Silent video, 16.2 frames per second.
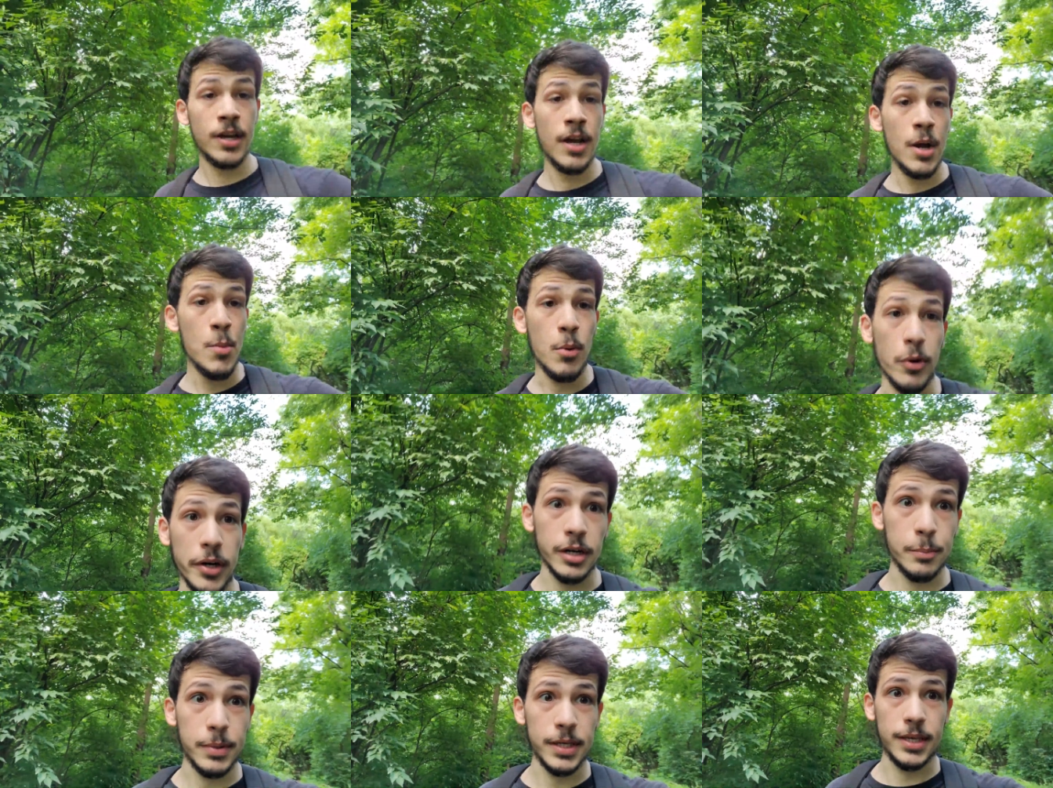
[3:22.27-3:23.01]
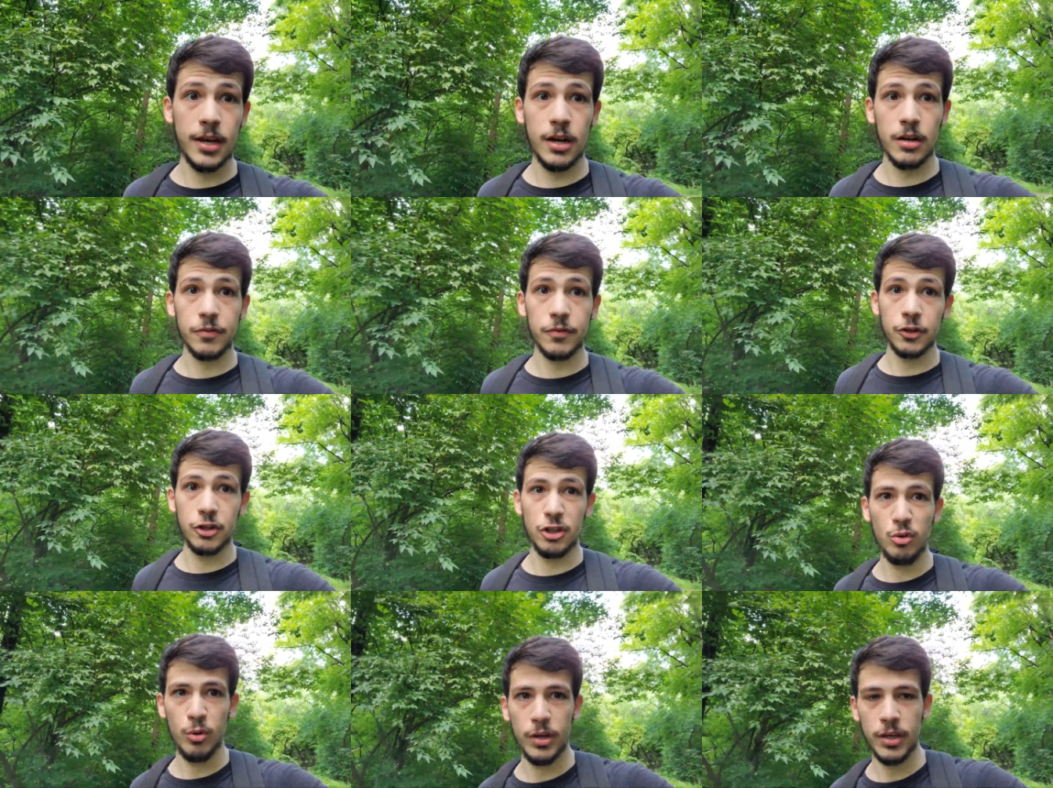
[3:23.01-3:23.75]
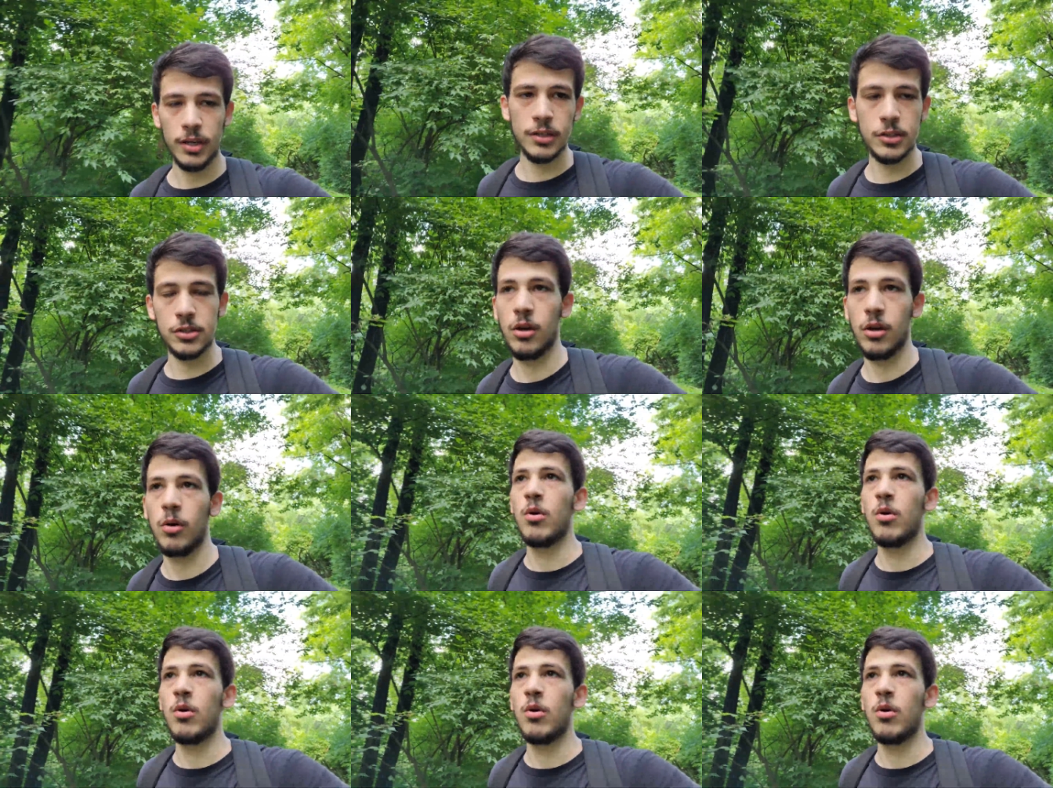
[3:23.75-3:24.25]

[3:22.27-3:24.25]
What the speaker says: but we're gonna be careful doing it. So